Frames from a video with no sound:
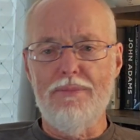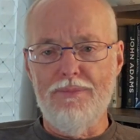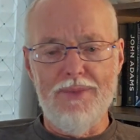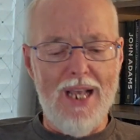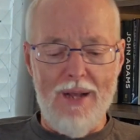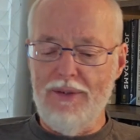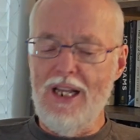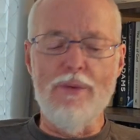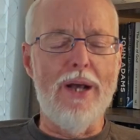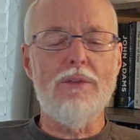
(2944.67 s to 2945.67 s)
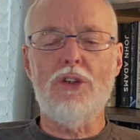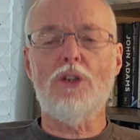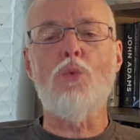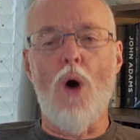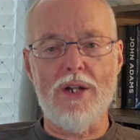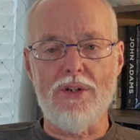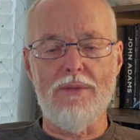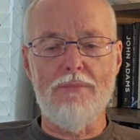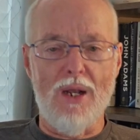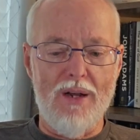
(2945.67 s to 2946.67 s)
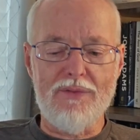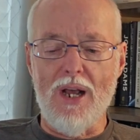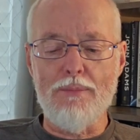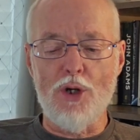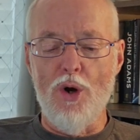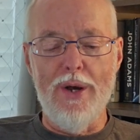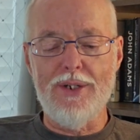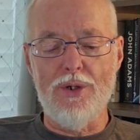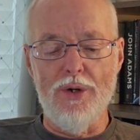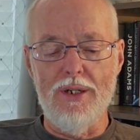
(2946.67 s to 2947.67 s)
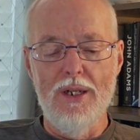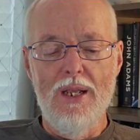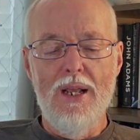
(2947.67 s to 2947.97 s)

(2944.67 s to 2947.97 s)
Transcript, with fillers: yeah anyway just watch it i don't have time to go into it